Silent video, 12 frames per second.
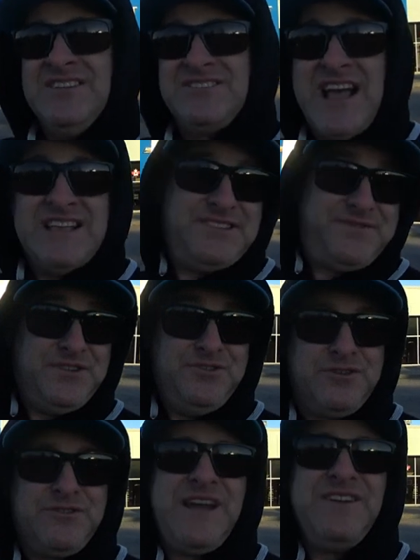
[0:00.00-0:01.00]
So guys, if you're
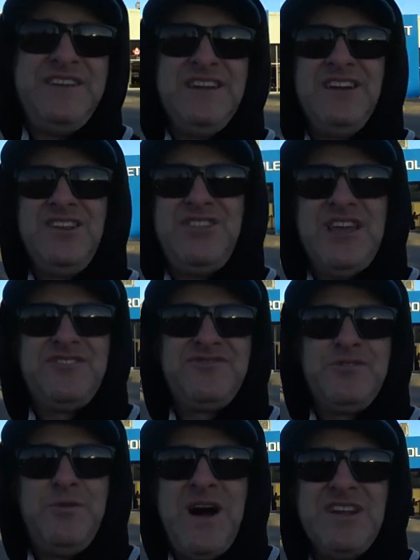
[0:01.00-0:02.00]
new around here, thanks
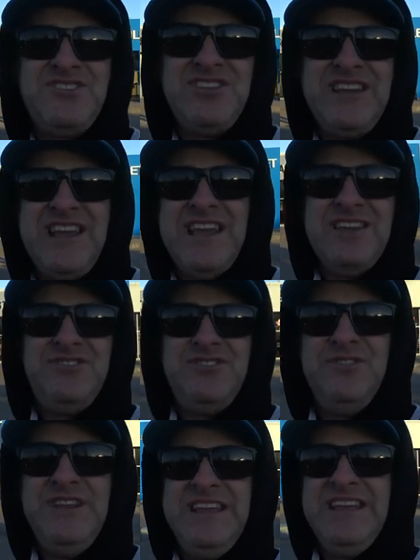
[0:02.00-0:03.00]
for watching and
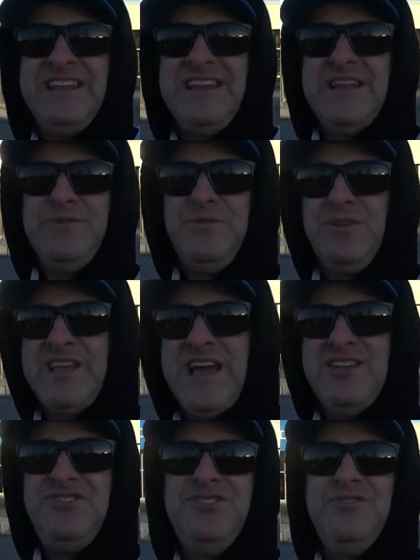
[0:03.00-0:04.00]
tuning in, and we'll
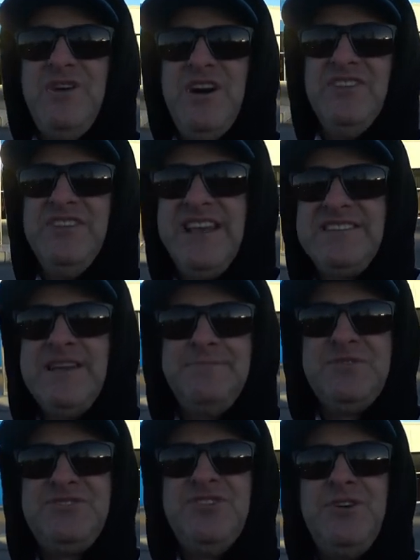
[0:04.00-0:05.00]
catch you on the next
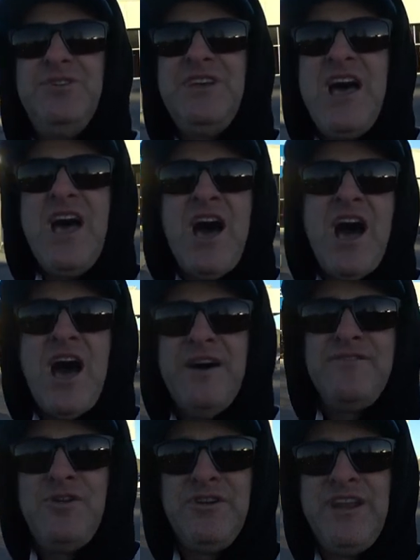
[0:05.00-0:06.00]
episode
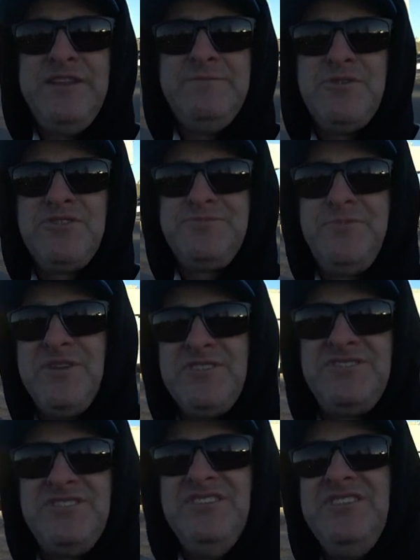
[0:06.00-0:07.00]
of Cordetti Motorsports.